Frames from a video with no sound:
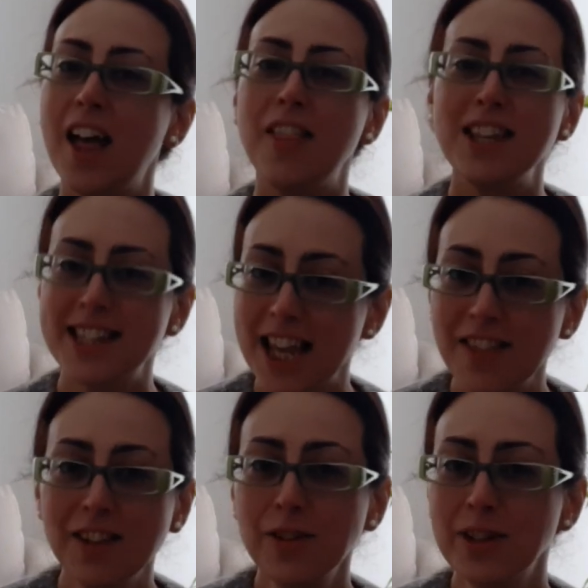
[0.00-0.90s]
They
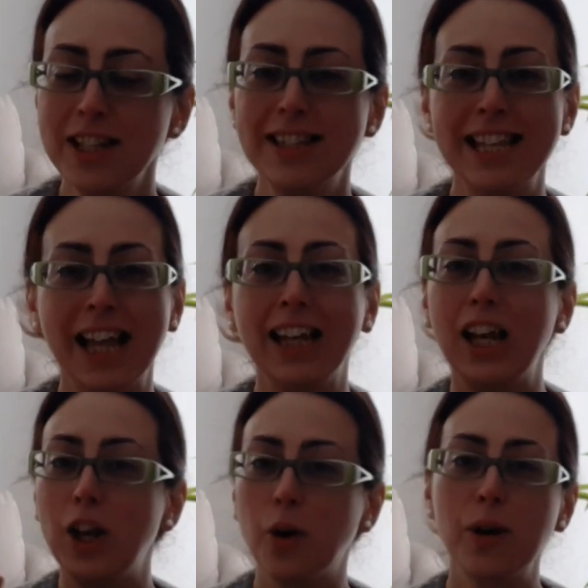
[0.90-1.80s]
say that you can tell
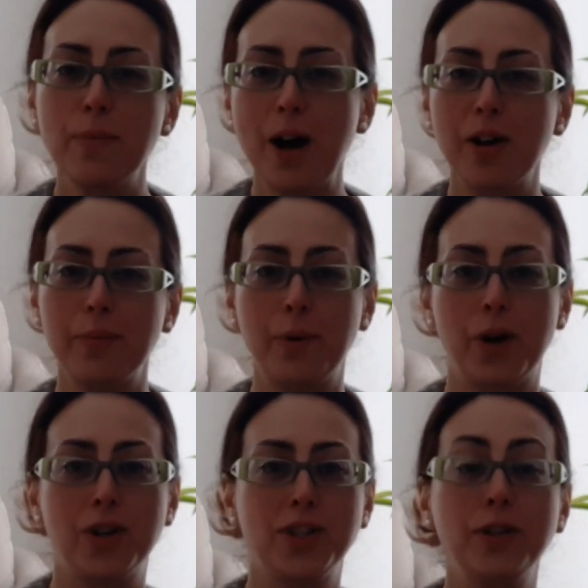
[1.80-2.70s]
a lot about a
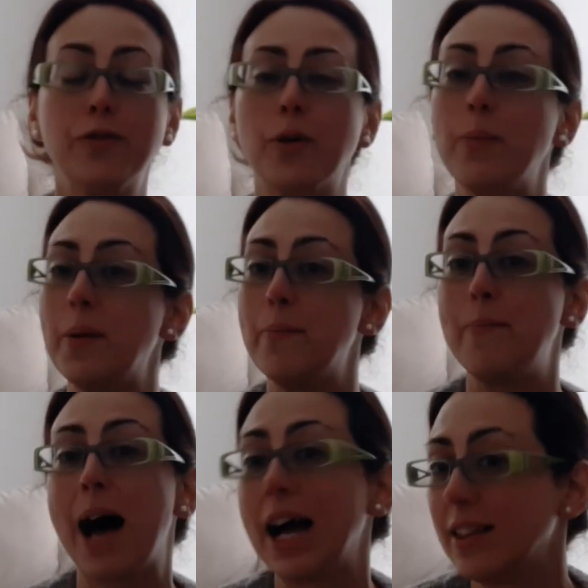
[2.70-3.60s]
person from the
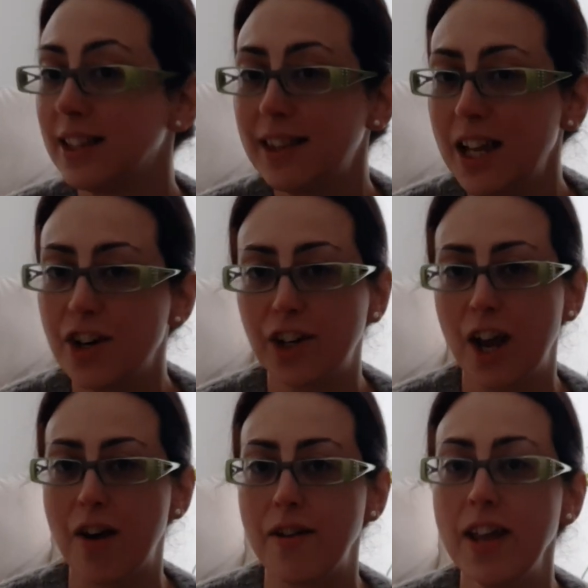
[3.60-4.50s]
bag that they are
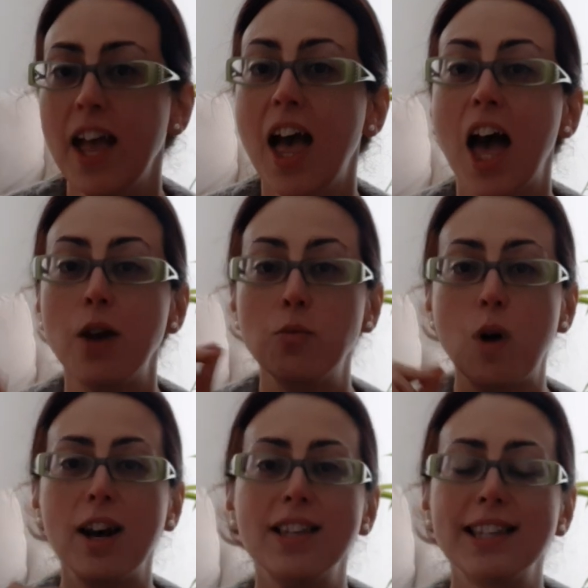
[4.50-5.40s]
carrying and
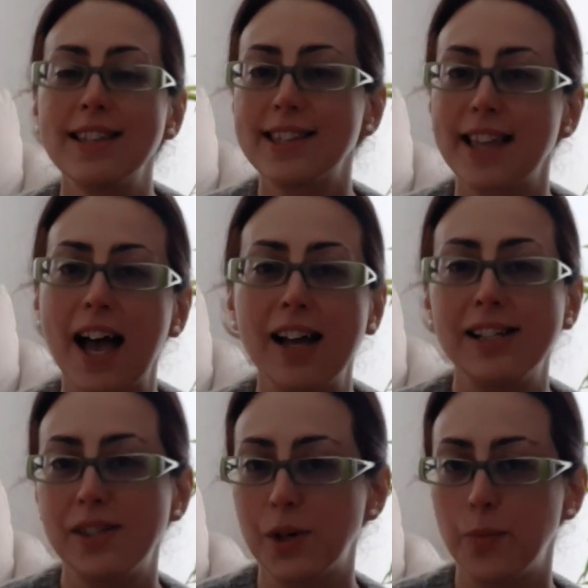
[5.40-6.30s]
what is inside
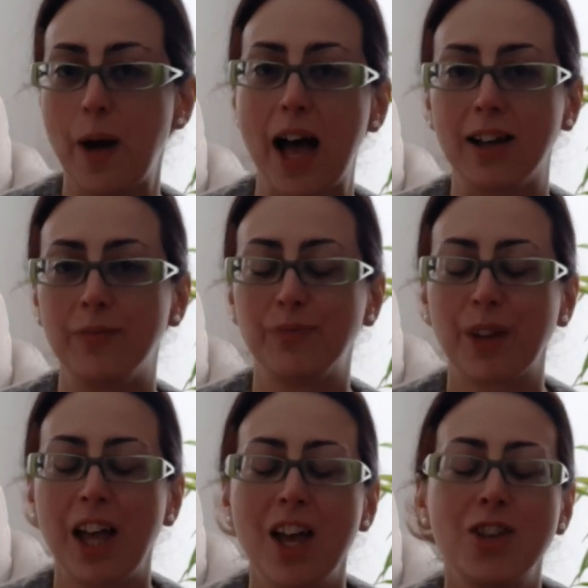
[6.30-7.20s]
their bag.
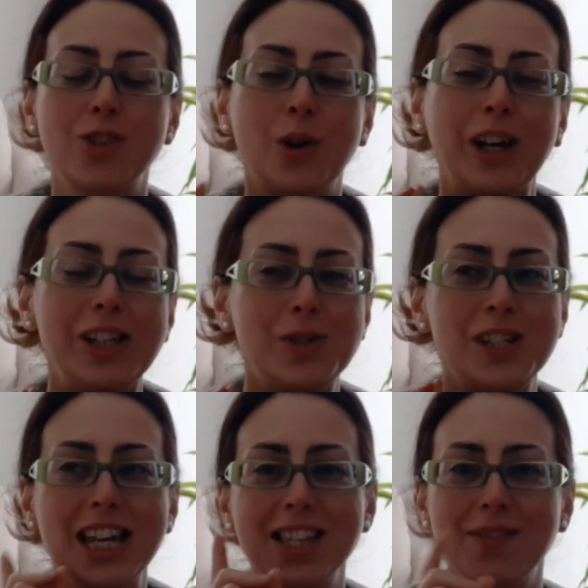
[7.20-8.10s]
So in
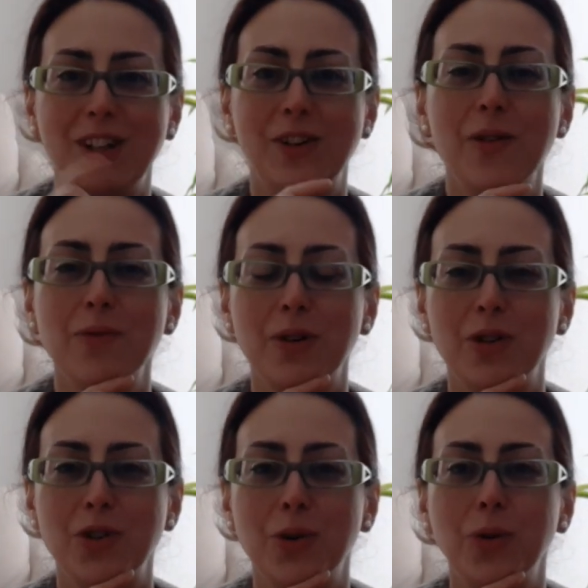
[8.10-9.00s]
today's video, I'm going
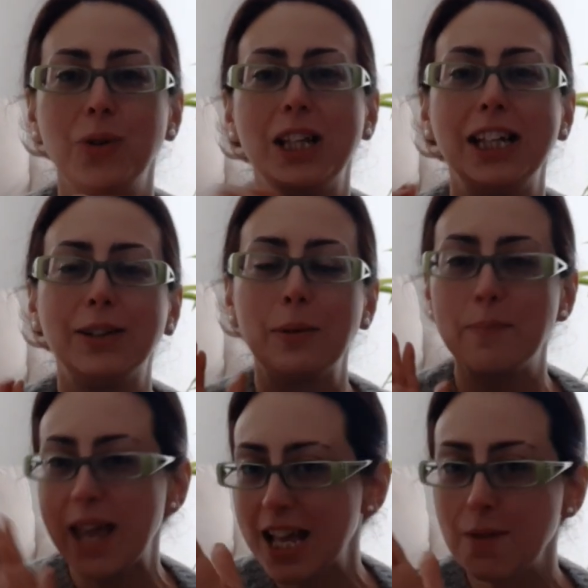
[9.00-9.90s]
to show you the little
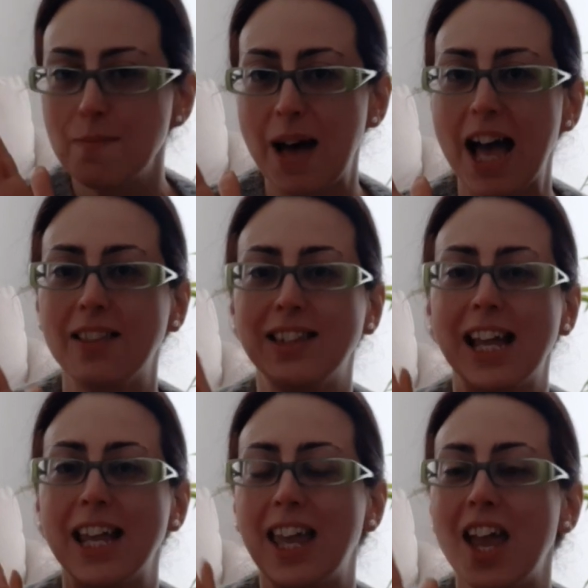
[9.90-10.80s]
makeup bag that
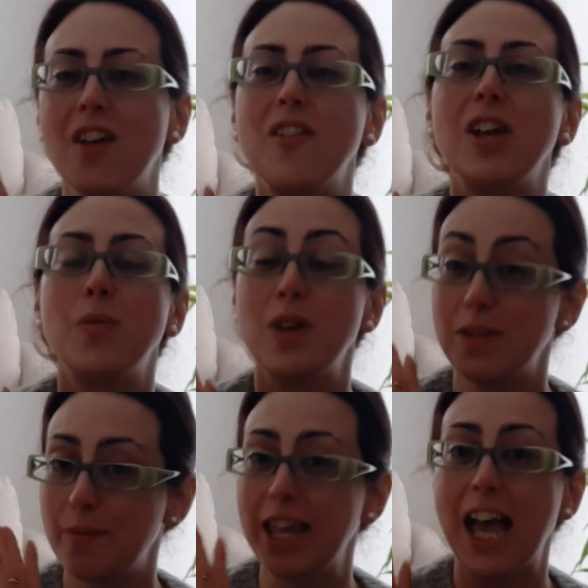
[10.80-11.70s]
I carry
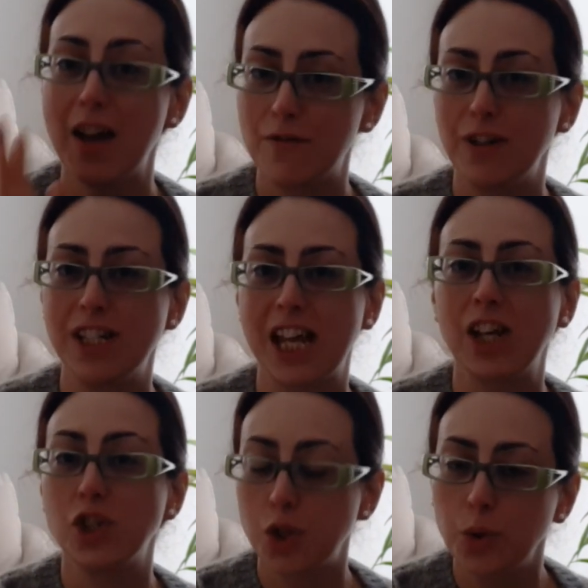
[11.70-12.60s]
with me every
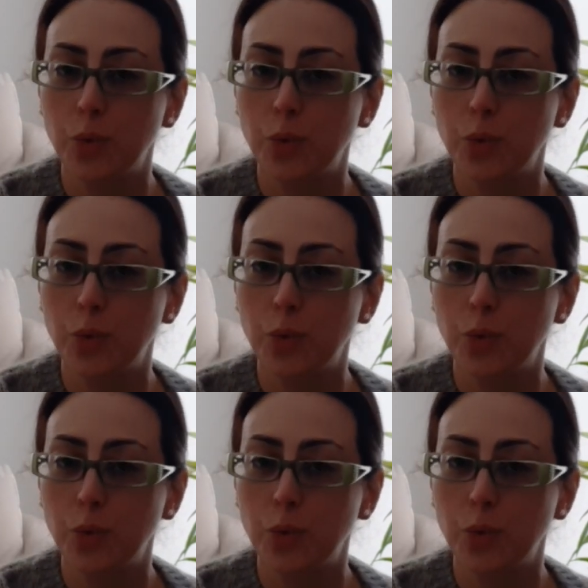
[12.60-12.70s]
day to